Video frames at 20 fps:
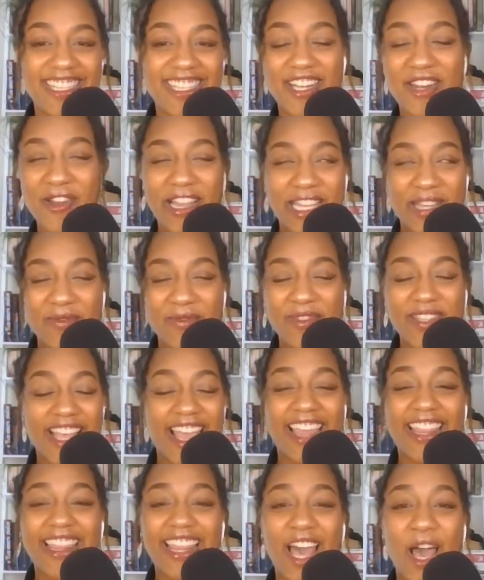I know I keep
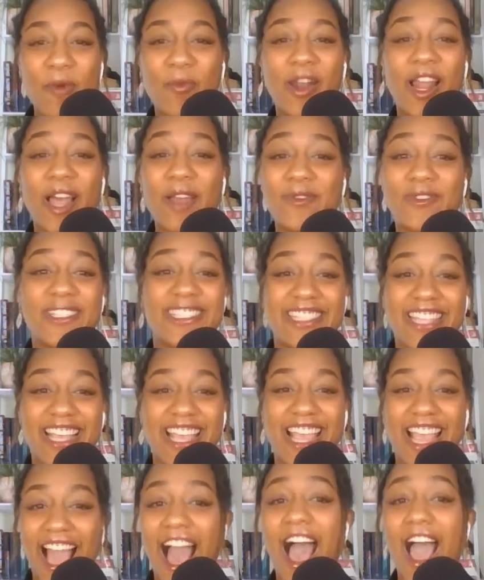saying that, but I'm just
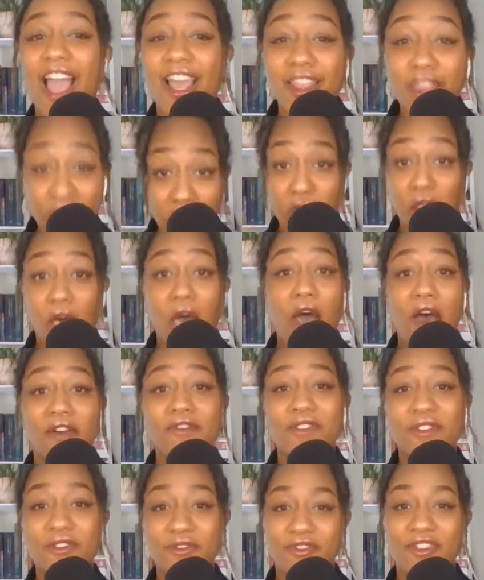like, I
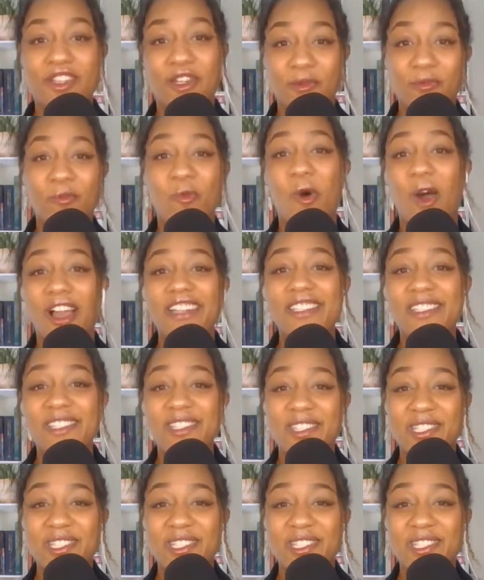loved Venom 1.